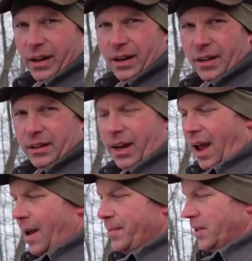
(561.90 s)
into the
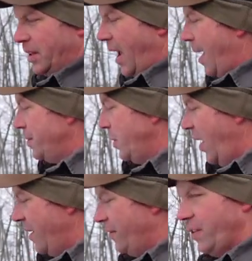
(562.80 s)
taps. The taps we
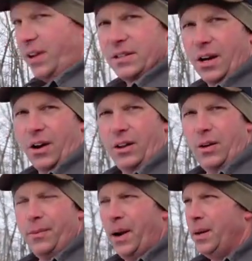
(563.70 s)
have for these are
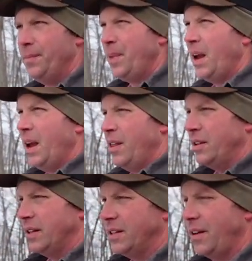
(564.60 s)
aluminum.
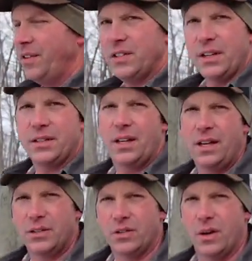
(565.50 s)
It's a
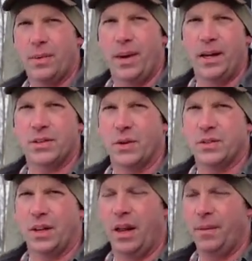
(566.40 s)
7/16 drill bit, so
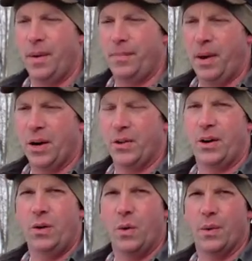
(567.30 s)
it's a little bit bigger. The
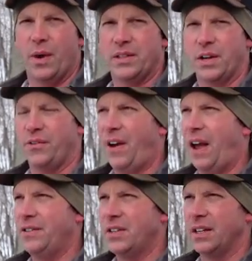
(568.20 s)
newer ones are
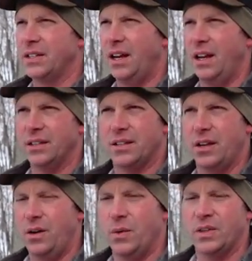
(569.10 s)
5/16.
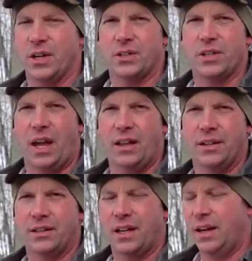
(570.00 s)
The new ones are
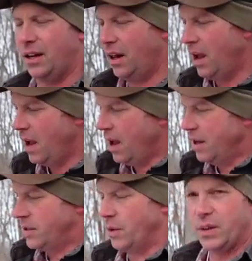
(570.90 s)
stainless steel.
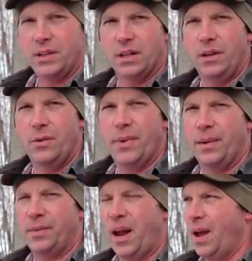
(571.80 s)
So with these
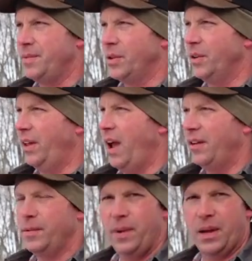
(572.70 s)
aluminum taps, you really
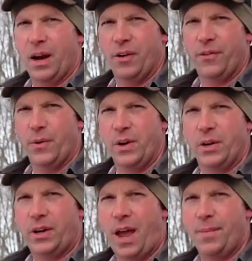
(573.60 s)
have to be careful when
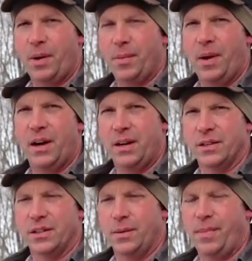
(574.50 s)
you're tapping them in,
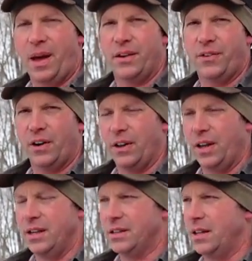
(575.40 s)
because they'll bend
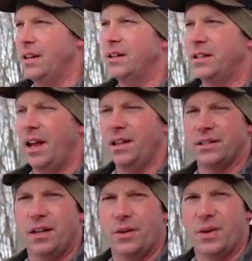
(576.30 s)
fairly easily. The
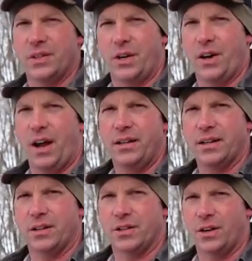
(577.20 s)
stainless steel ones are nice
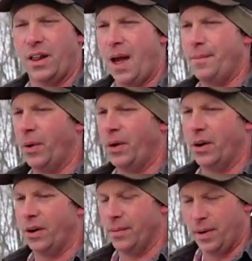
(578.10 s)
because they're a lot more
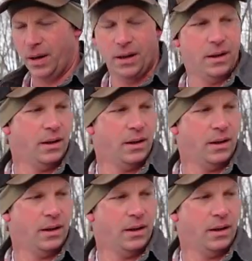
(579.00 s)
durable.